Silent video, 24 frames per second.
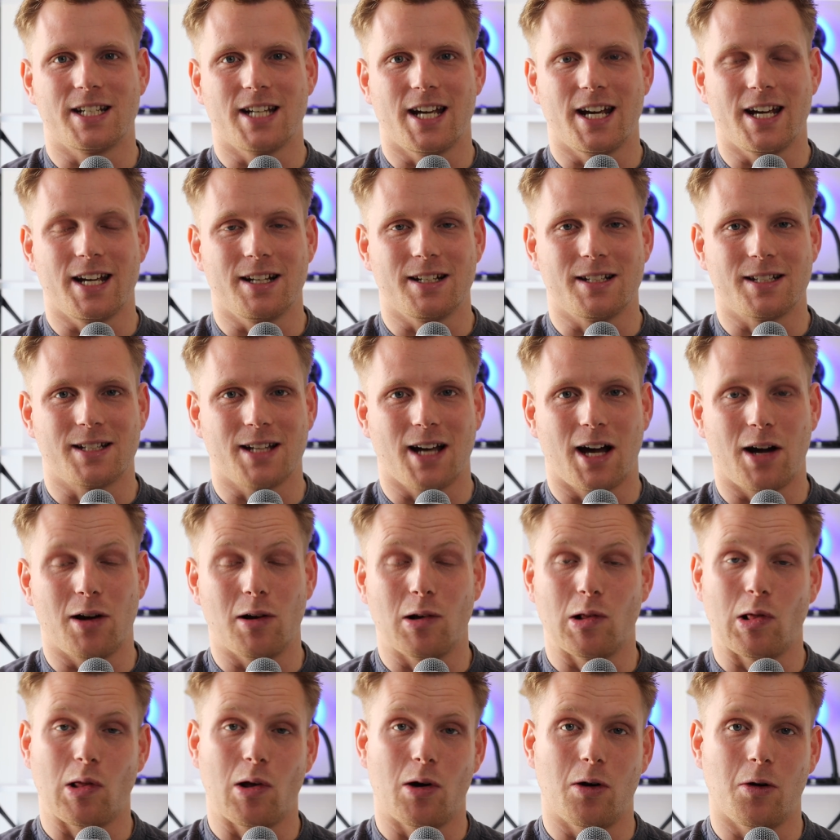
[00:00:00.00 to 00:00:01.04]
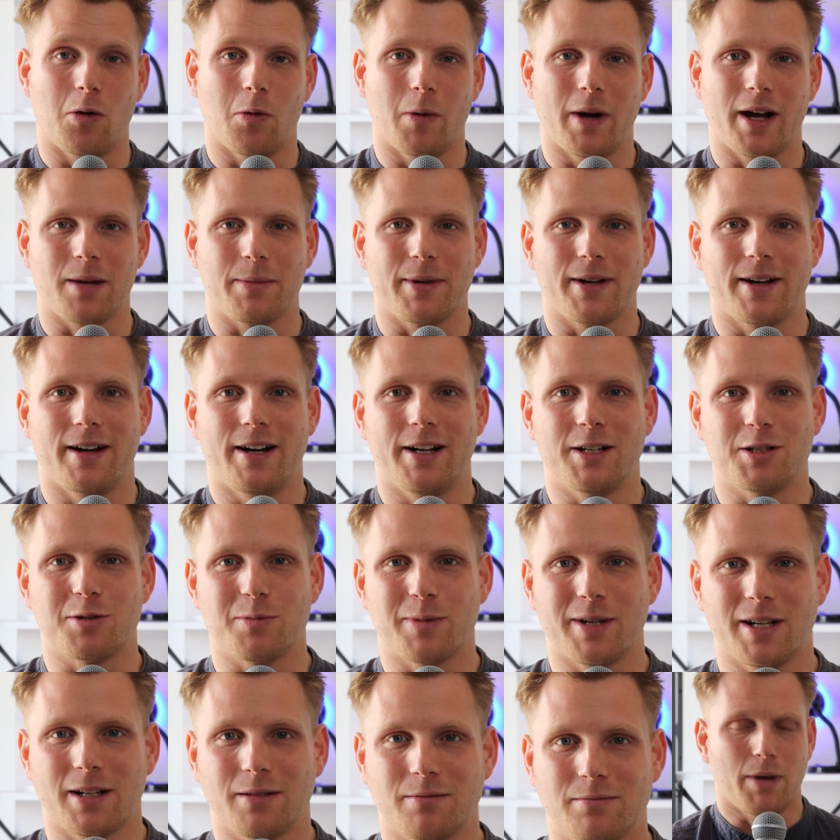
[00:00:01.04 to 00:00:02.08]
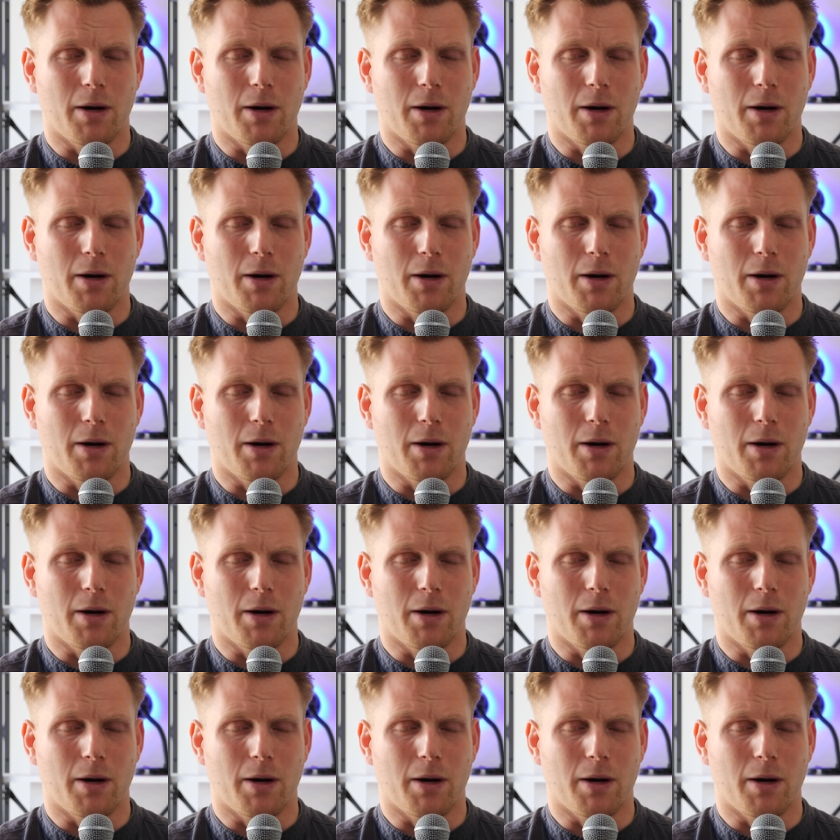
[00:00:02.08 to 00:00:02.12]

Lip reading: days are a long way behind me.